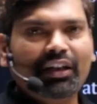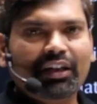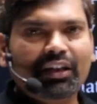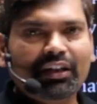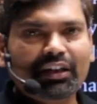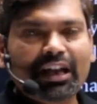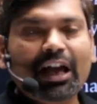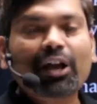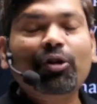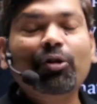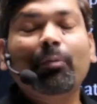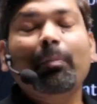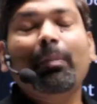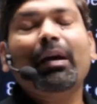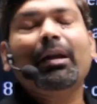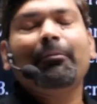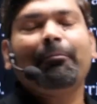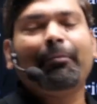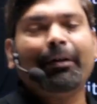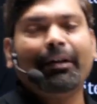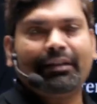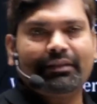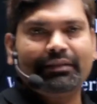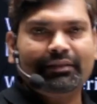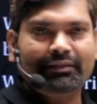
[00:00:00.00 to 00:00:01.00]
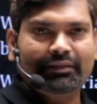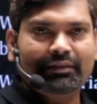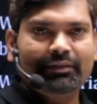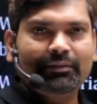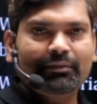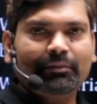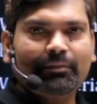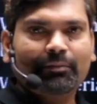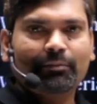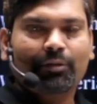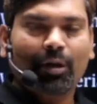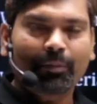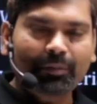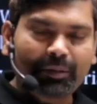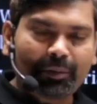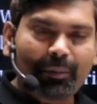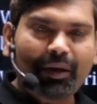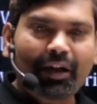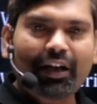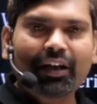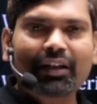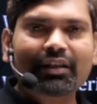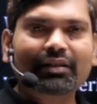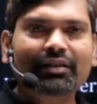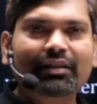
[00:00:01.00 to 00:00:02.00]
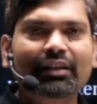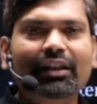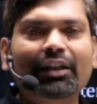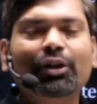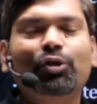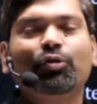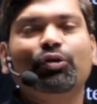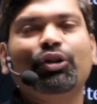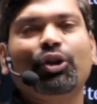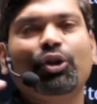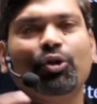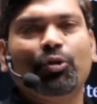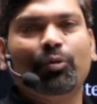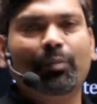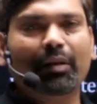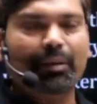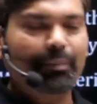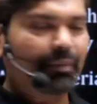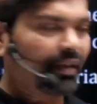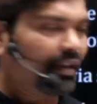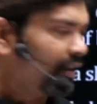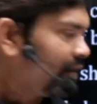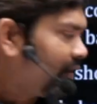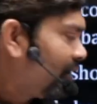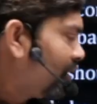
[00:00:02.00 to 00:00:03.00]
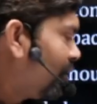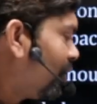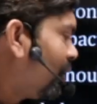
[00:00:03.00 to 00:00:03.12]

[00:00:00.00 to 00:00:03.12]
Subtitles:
narrow benefits from the biodiversity to the human being.